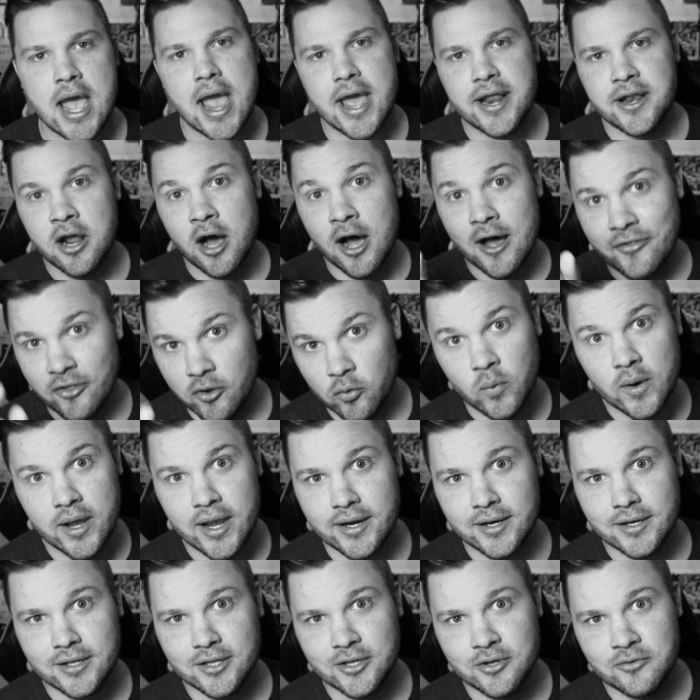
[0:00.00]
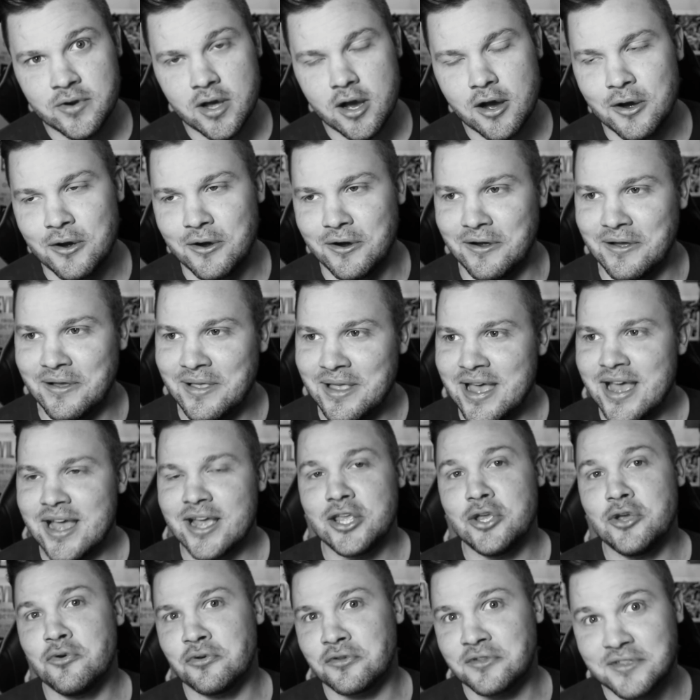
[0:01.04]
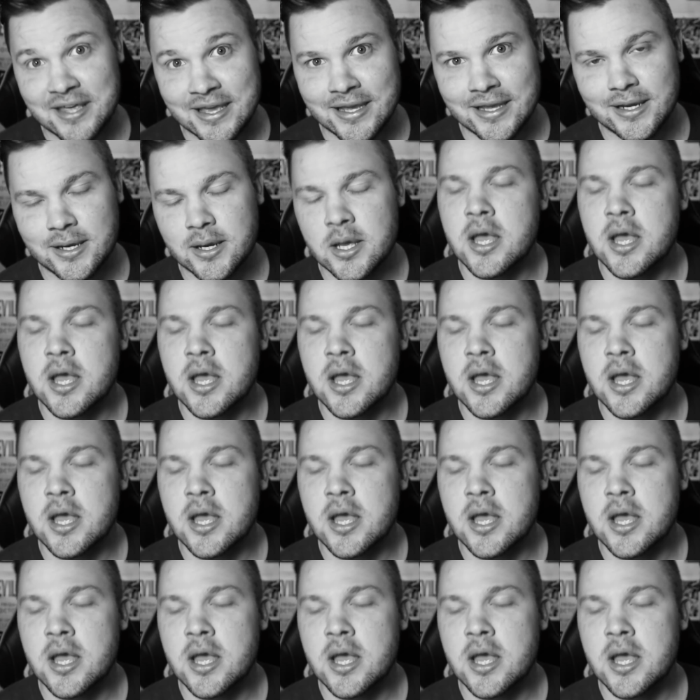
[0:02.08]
And not in the way that you think